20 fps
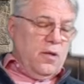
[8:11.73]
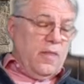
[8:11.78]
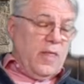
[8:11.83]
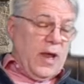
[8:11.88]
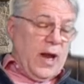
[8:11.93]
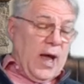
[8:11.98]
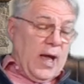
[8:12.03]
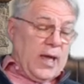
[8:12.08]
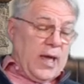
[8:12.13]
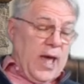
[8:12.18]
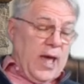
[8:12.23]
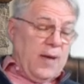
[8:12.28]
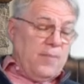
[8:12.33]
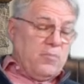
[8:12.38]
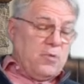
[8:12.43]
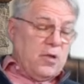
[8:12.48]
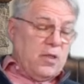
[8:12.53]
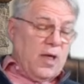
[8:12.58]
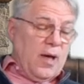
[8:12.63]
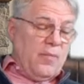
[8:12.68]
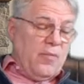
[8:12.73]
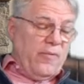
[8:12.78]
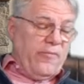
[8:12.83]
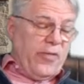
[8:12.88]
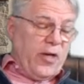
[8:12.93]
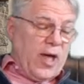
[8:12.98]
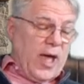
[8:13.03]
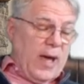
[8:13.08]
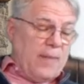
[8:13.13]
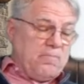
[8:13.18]
Then I came to them of
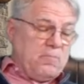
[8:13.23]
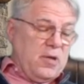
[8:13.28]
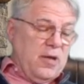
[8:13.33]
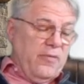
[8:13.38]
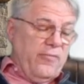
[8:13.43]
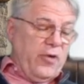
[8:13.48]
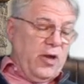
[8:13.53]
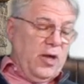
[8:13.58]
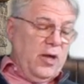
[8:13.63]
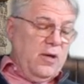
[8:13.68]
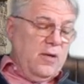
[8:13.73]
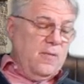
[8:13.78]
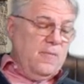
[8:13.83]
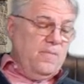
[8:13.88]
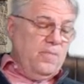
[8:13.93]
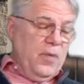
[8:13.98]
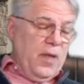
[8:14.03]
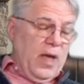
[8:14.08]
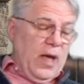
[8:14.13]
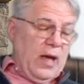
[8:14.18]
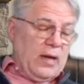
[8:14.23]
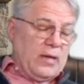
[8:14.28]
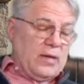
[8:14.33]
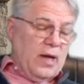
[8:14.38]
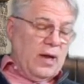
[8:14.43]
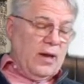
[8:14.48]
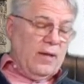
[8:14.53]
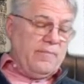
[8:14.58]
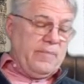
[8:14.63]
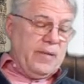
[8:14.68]
the captivity at
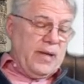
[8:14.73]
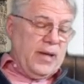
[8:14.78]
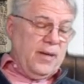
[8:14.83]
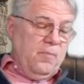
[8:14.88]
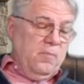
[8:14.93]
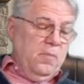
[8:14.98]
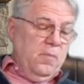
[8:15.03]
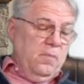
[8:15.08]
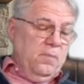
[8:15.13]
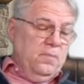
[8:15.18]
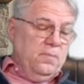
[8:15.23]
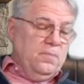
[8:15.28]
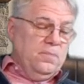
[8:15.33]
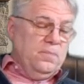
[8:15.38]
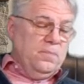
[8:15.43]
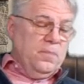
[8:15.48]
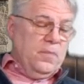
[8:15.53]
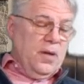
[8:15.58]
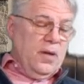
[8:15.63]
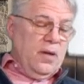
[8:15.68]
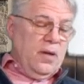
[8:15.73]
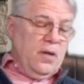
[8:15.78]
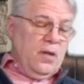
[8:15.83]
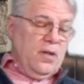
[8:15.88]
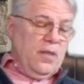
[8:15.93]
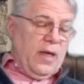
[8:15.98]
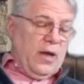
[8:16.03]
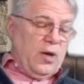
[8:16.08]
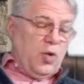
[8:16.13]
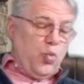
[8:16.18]
Tel Abib,
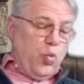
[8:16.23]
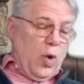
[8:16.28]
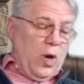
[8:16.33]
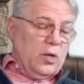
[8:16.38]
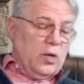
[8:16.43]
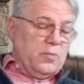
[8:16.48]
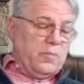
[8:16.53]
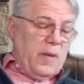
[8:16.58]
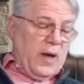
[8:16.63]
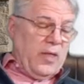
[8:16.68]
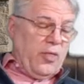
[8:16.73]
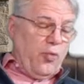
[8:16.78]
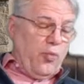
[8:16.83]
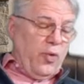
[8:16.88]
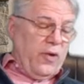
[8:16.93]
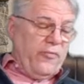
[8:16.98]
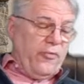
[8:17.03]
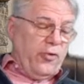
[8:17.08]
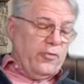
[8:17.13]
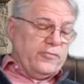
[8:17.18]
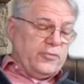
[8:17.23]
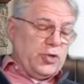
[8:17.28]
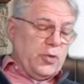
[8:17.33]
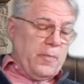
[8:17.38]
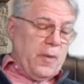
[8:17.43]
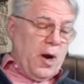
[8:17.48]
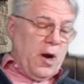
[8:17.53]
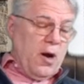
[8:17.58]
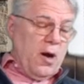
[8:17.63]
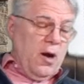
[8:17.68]
that dwelt by the river of
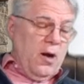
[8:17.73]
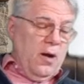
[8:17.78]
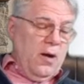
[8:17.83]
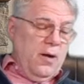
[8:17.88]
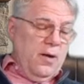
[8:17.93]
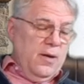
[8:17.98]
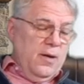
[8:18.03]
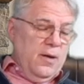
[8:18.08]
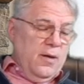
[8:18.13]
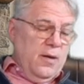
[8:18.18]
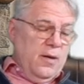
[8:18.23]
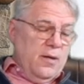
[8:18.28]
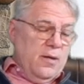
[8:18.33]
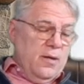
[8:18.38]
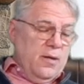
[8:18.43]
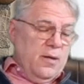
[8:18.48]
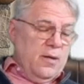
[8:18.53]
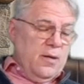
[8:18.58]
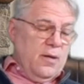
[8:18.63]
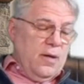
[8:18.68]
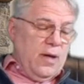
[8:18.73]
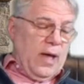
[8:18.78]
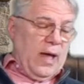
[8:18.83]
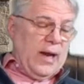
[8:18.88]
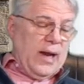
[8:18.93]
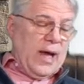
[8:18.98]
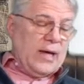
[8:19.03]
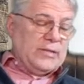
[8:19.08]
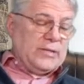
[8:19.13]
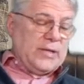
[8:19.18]
Chebar,
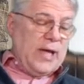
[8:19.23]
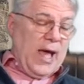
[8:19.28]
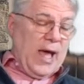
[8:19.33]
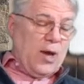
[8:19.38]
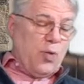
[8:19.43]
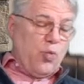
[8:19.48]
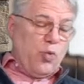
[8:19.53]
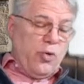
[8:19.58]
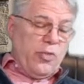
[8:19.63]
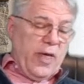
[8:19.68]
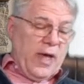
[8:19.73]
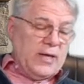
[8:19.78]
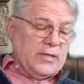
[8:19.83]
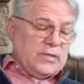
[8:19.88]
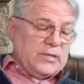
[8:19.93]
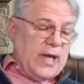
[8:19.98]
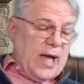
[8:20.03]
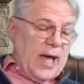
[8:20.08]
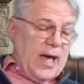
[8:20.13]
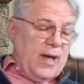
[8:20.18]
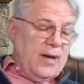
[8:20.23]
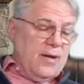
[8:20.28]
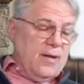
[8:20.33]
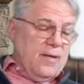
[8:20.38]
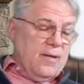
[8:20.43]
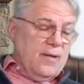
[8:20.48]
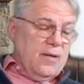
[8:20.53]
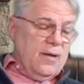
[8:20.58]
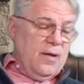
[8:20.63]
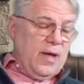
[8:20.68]
and I sat where they sat,
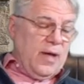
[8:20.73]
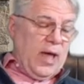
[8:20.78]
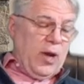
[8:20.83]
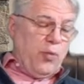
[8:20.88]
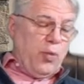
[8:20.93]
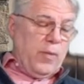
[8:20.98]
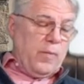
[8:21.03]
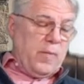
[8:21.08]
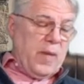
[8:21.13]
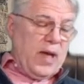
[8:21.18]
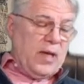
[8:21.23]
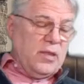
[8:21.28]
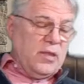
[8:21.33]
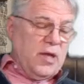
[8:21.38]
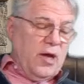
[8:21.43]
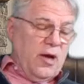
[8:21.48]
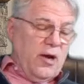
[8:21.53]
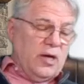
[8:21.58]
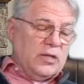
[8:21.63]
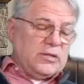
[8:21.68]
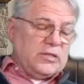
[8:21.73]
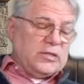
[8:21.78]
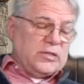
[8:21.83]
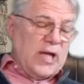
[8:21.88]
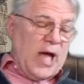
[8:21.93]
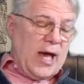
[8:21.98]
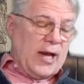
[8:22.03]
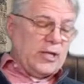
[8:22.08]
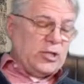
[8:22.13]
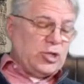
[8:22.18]
and remained there
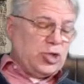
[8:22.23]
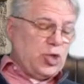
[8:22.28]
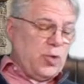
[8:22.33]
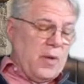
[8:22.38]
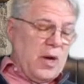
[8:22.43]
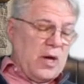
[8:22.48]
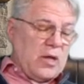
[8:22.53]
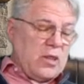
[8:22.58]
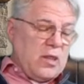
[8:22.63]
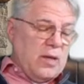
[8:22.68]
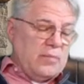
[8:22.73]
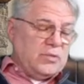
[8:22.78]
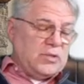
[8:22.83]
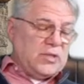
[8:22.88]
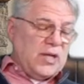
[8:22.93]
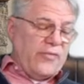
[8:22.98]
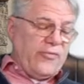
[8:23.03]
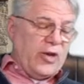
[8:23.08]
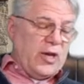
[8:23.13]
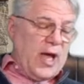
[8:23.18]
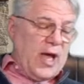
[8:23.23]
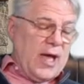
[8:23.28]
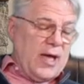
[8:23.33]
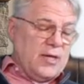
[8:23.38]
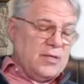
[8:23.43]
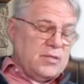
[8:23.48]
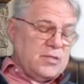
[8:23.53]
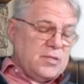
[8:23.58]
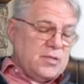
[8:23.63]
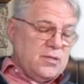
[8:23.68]
astonished among them seven
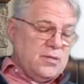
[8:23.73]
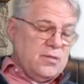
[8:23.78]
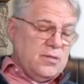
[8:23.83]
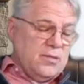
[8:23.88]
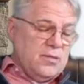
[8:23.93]
days.